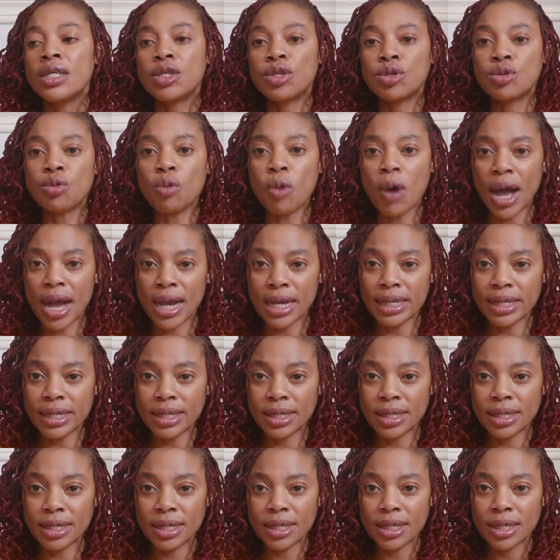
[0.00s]

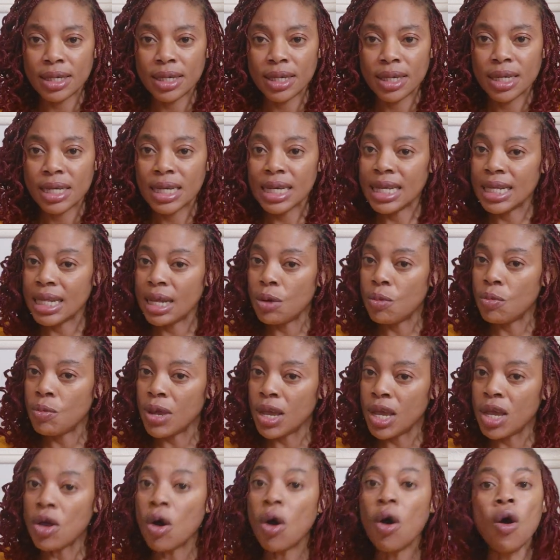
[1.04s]
twice in a
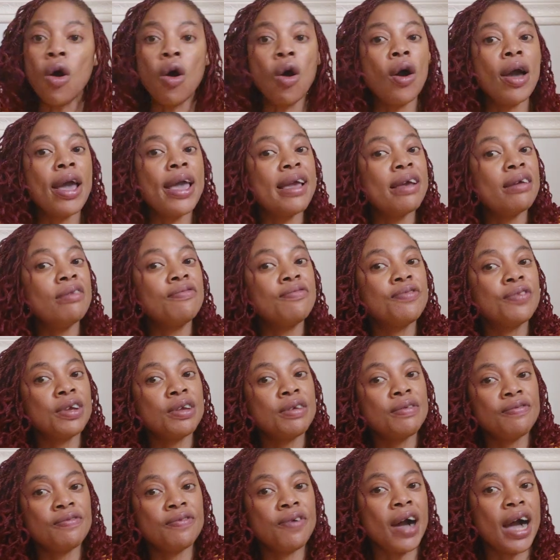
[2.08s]
week or
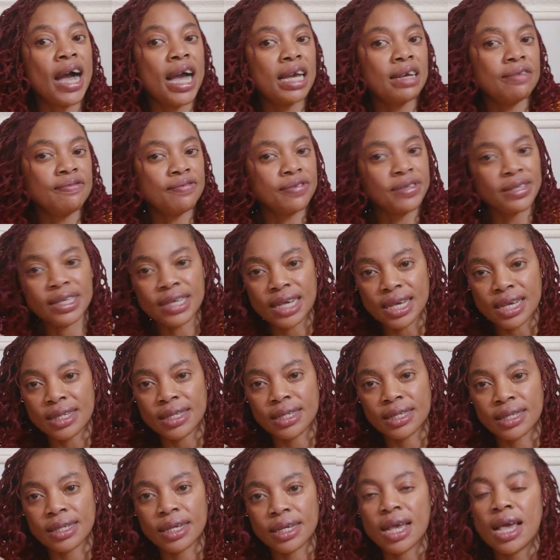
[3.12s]
every 5
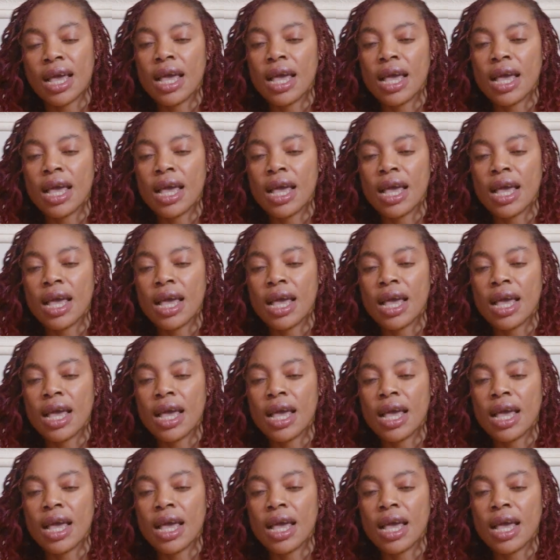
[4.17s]
days.